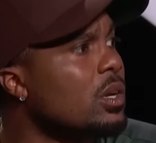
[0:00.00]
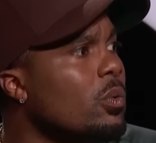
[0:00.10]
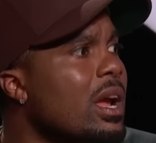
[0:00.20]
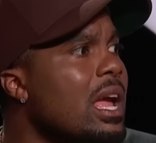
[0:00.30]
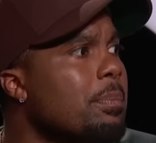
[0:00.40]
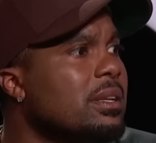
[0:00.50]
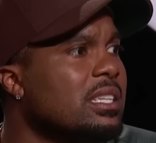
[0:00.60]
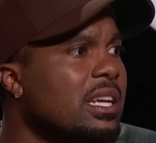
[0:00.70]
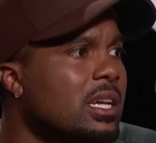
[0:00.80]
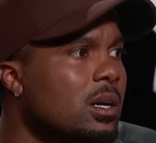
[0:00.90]
it the ramp? Is
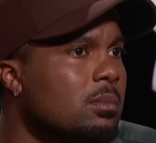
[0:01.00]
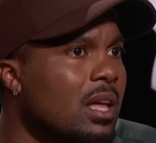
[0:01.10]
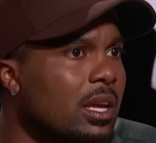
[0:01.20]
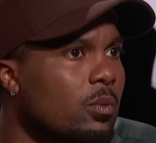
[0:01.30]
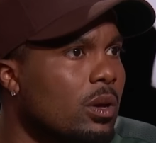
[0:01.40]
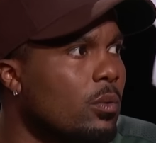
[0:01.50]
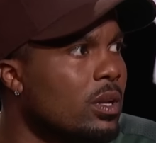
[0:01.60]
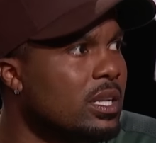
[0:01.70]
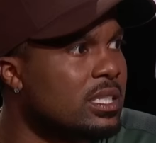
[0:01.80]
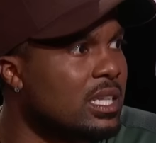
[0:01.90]
it him? Like, what, oh, what is